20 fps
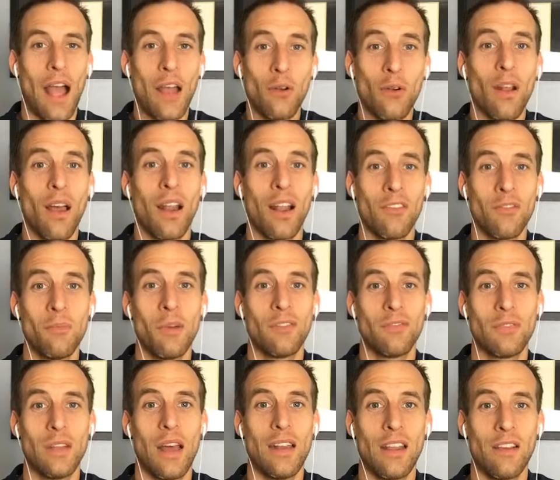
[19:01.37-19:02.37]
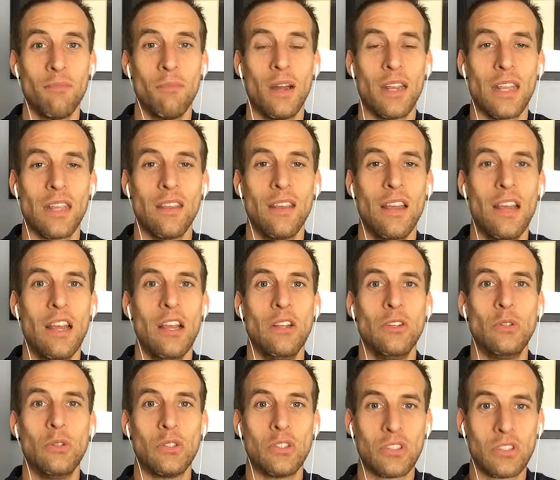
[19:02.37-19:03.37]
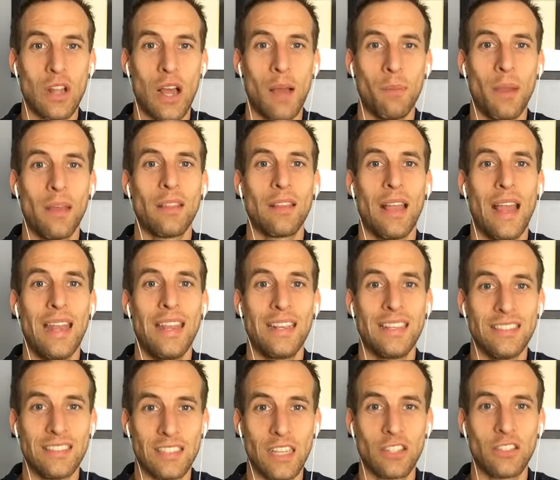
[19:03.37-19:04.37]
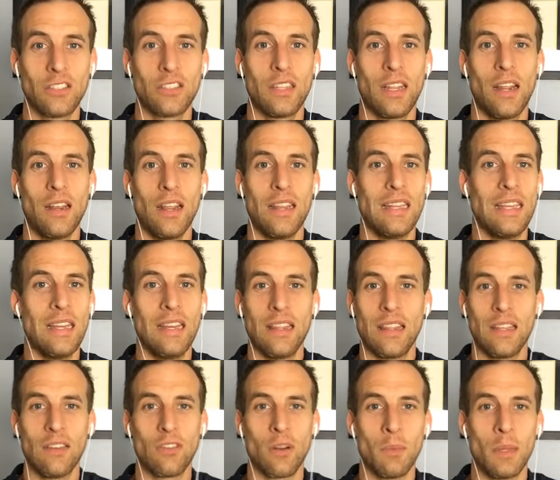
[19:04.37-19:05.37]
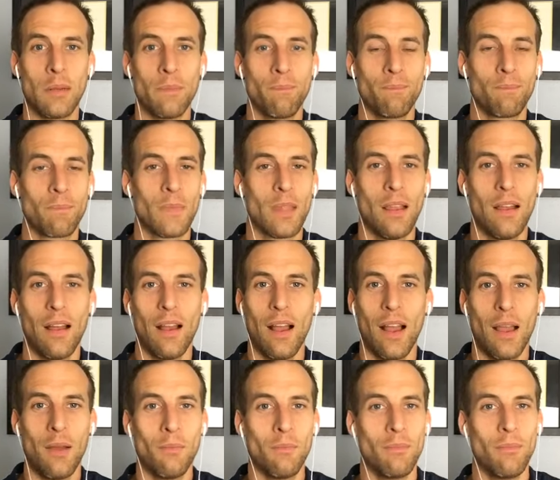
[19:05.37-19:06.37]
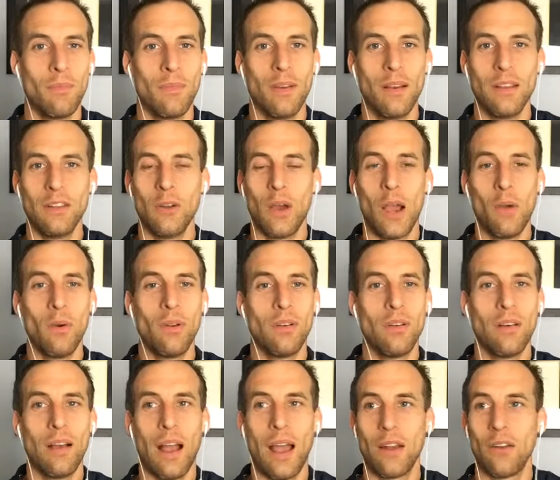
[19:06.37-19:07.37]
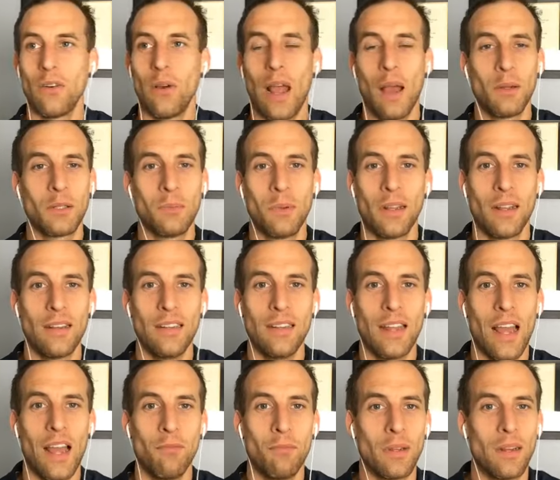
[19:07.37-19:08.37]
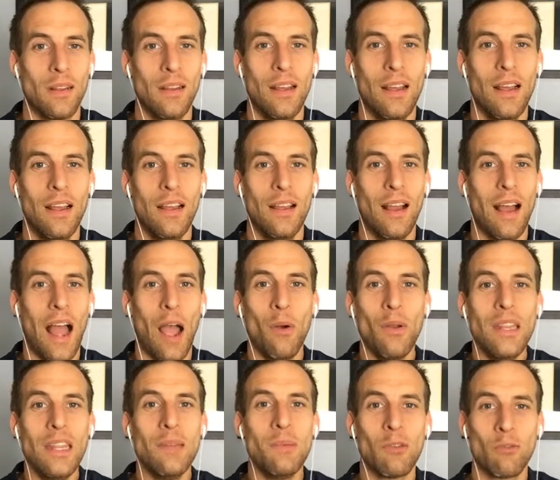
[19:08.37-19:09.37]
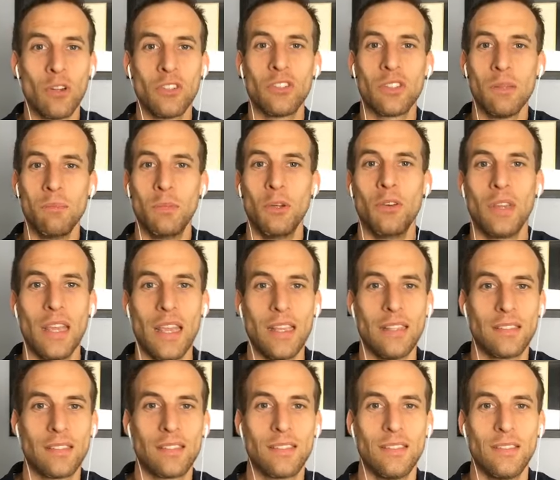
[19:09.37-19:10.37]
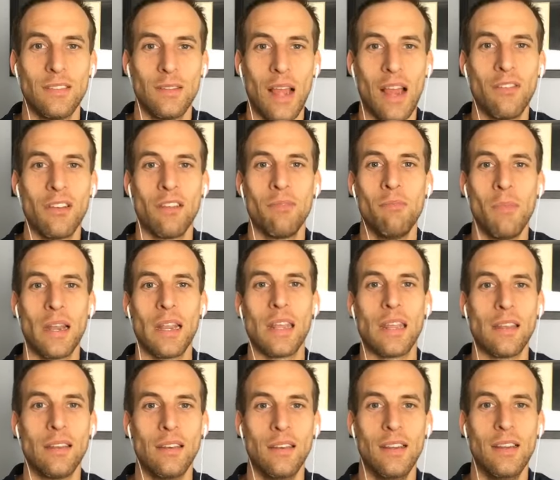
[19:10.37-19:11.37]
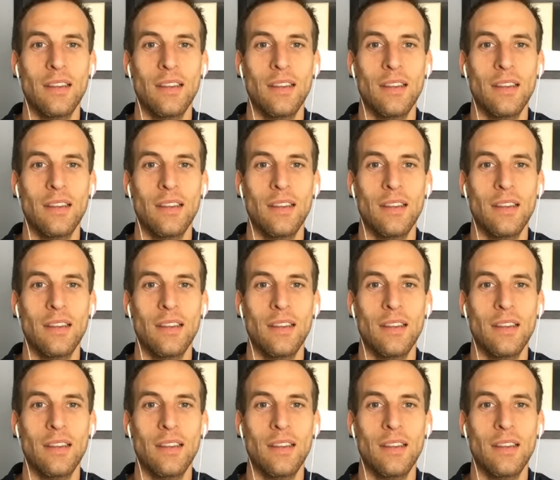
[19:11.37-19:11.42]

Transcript: I do not have enough, enough money to stop at, the, at a concession stand and get anything from it. Um, you know, I would, I don't know how much money I need to have, but I would need to be richer than Bill Gates to have enough money